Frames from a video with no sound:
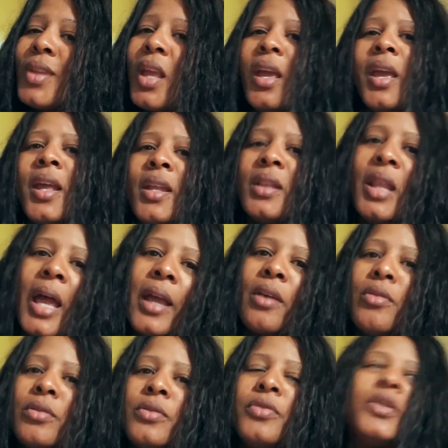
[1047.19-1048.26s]
and like
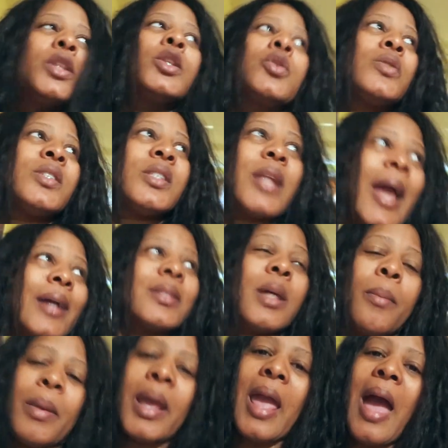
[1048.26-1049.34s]
for Luke's snacks
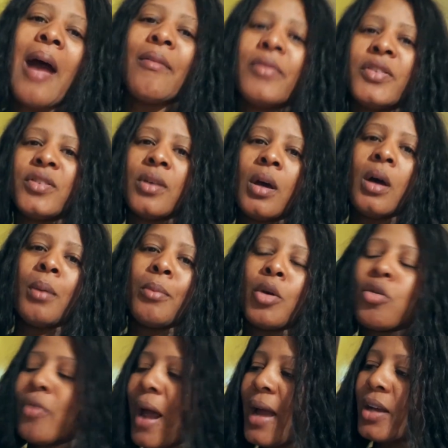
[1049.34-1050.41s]
I may have some
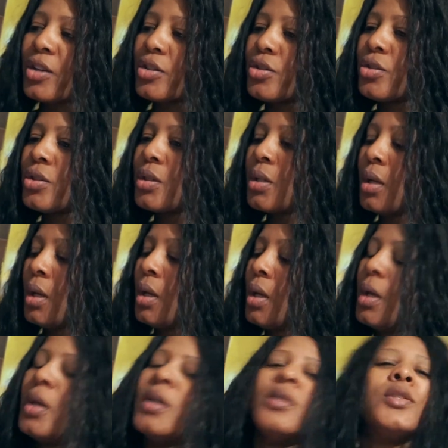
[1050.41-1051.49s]
crackers
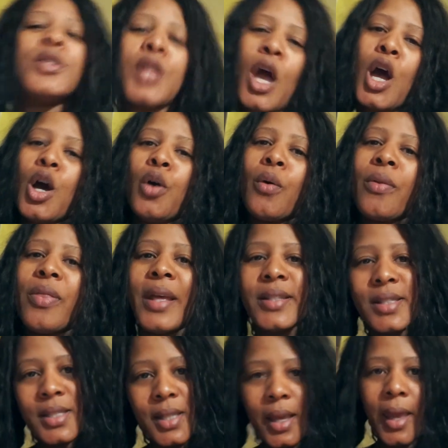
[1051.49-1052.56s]
so
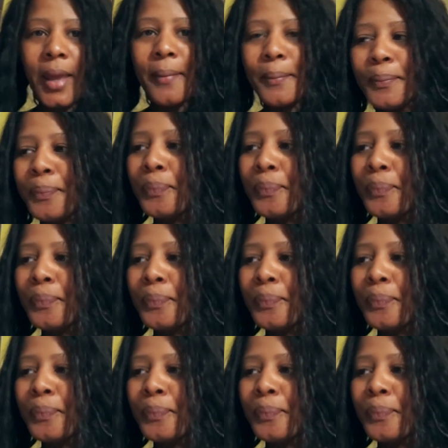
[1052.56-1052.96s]
that's it